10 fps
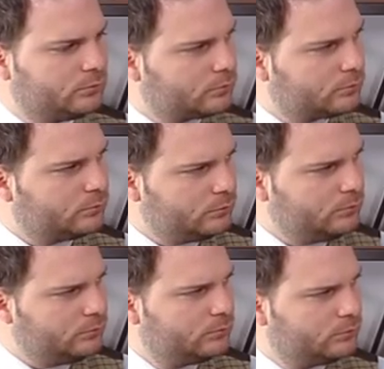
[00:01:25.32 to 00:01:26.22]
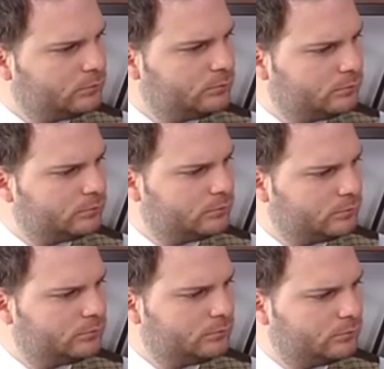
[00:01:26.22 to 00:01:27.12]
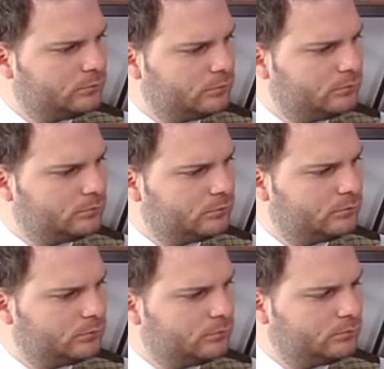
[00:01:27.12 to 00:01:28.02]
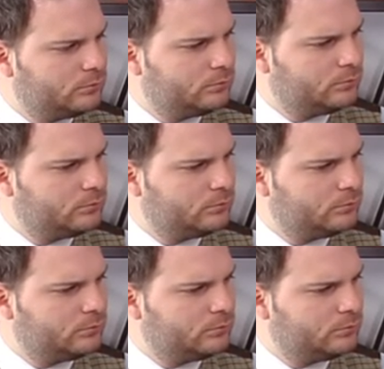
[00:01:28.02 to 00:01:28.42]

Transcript: This person isn't speaking.